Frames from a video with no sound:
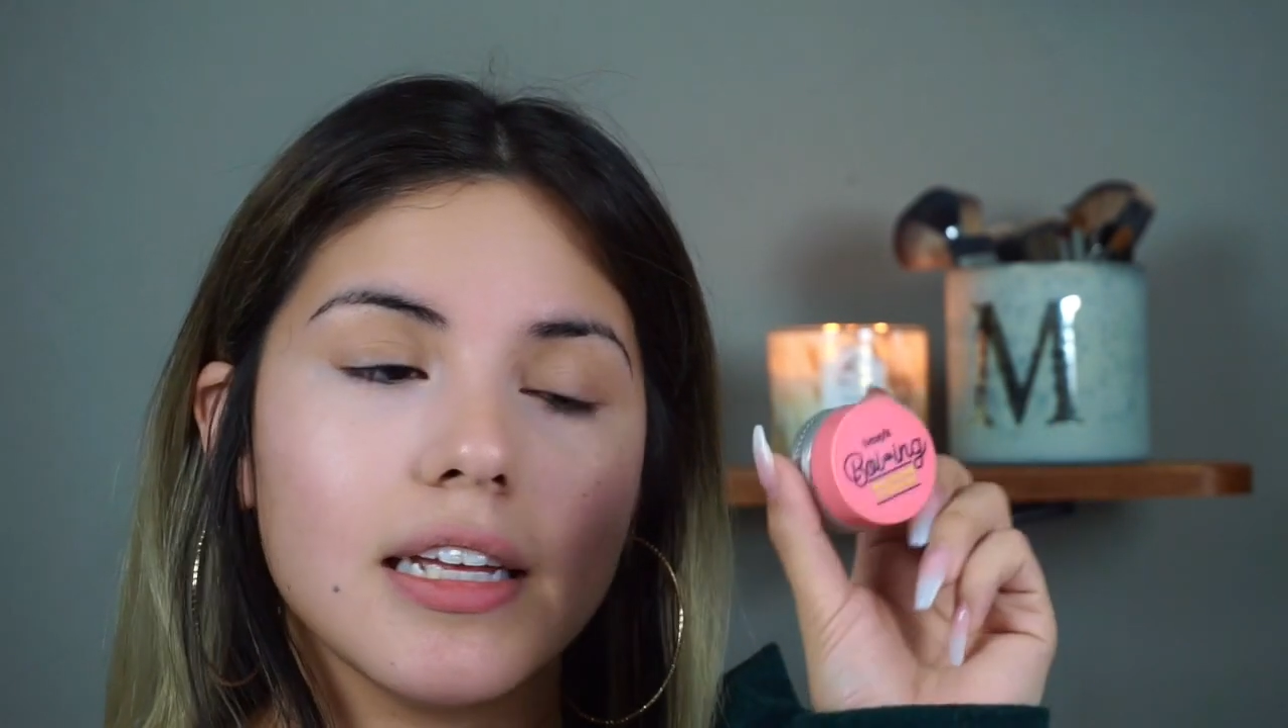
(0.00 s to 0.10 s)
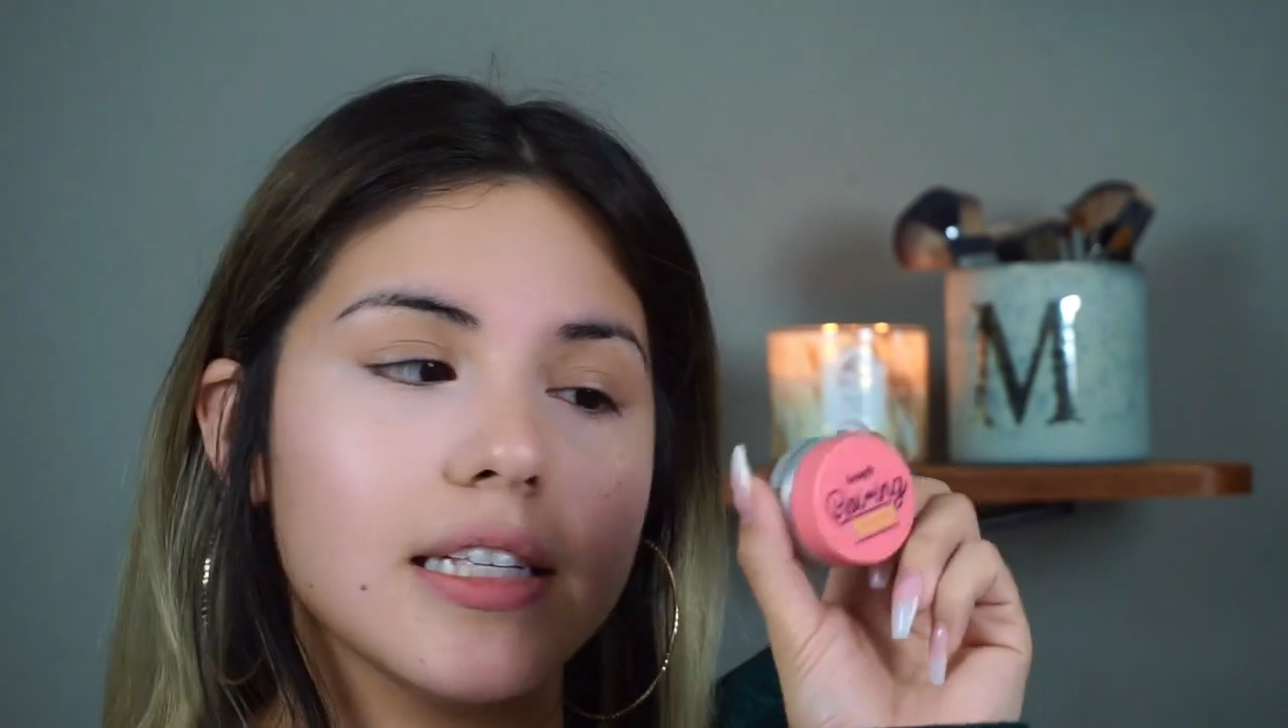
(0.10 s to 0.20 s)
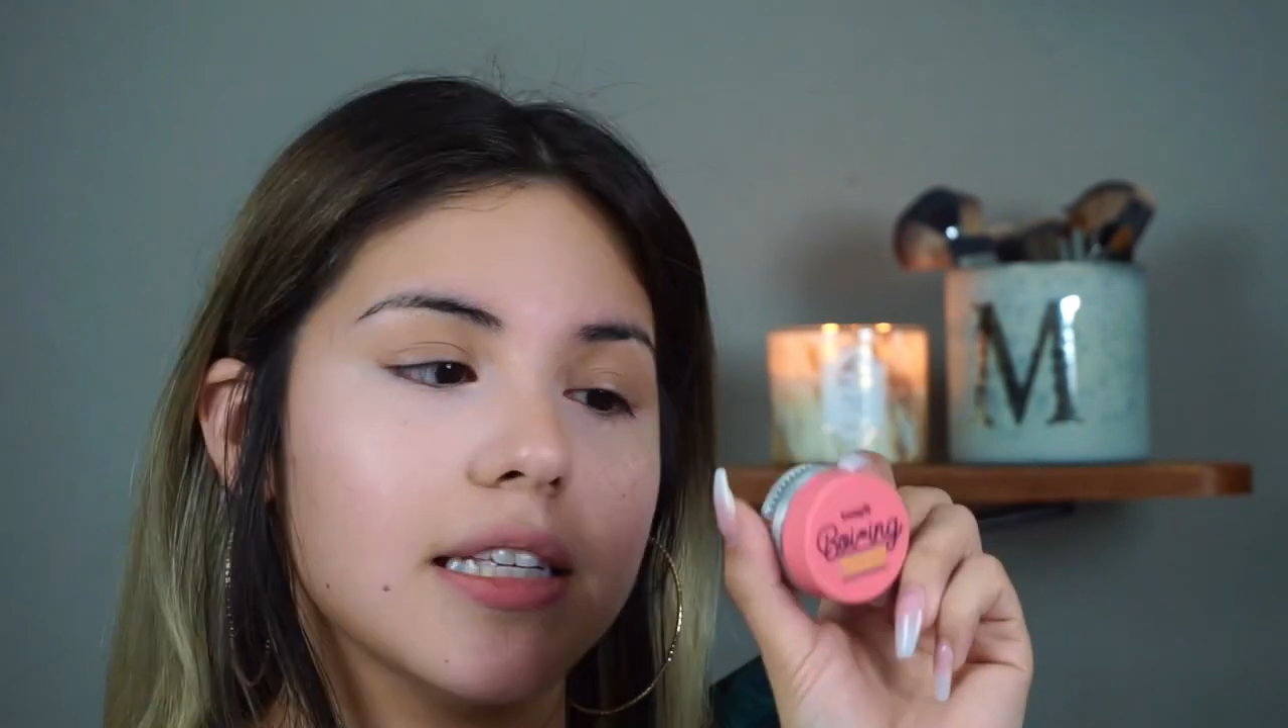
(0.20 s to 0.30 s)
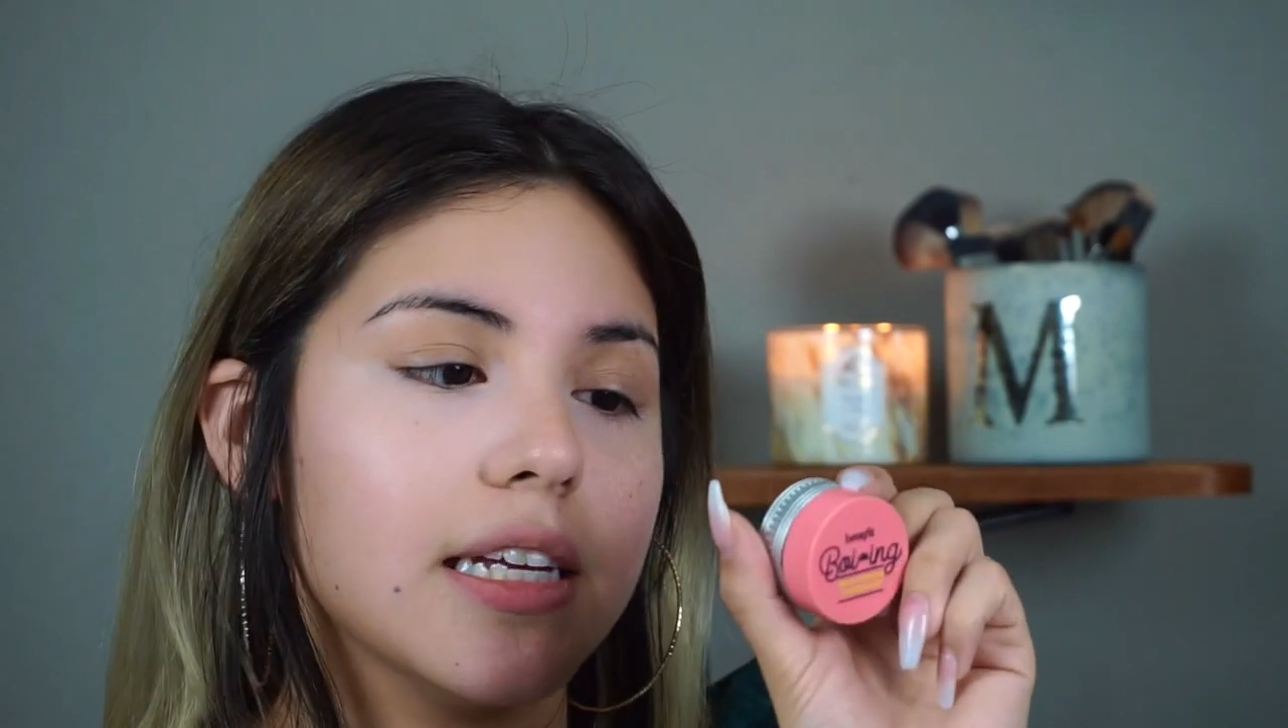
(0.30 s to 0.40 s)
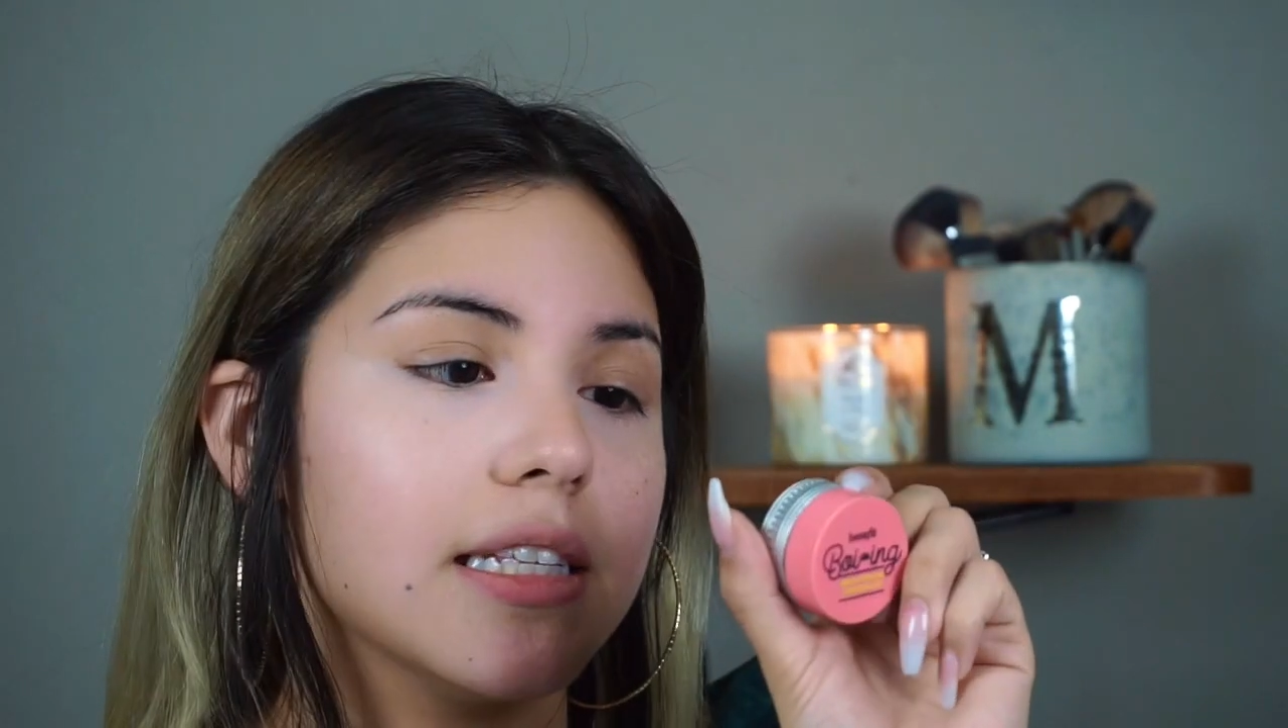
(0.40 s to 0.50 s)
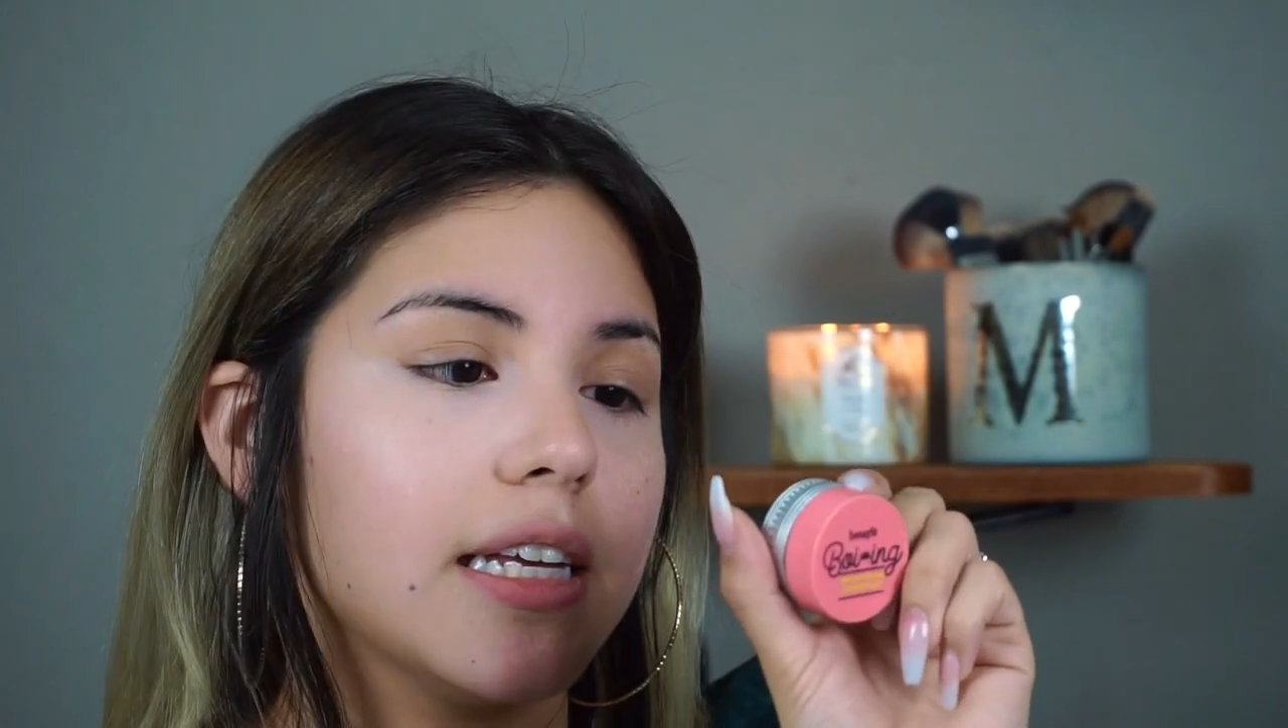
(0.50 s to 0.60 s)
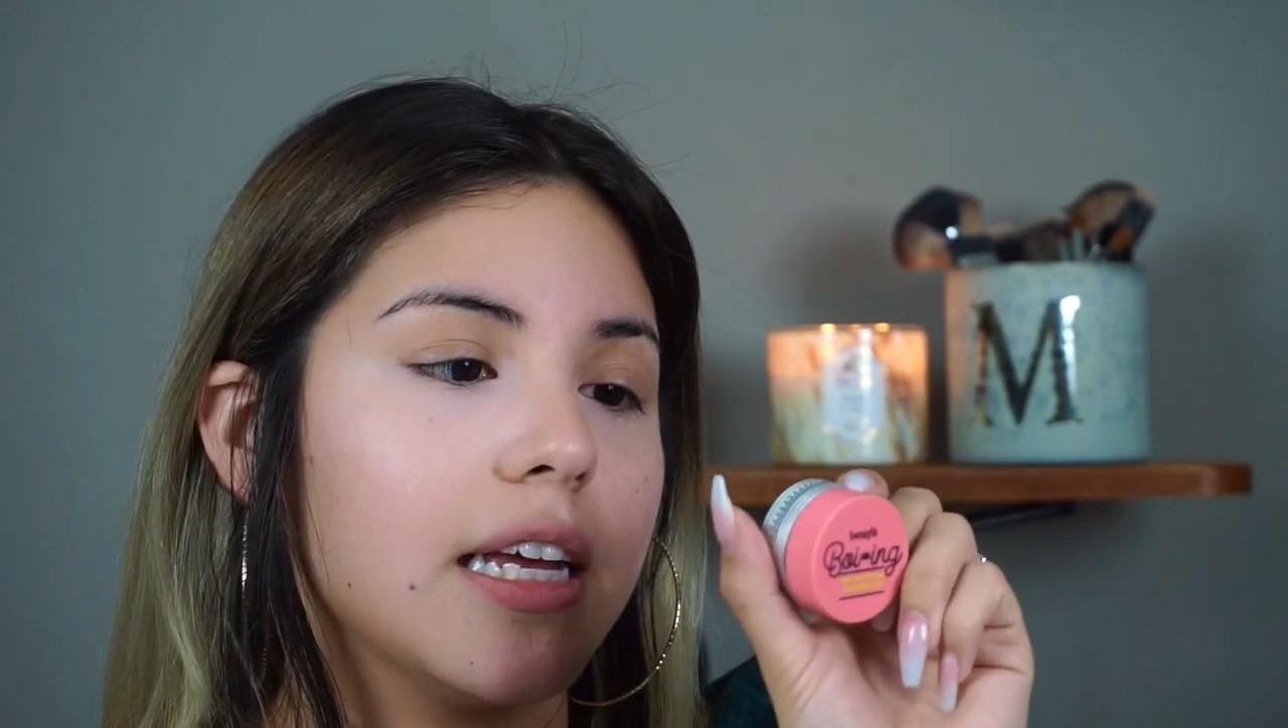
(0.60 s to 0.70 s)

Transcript: this is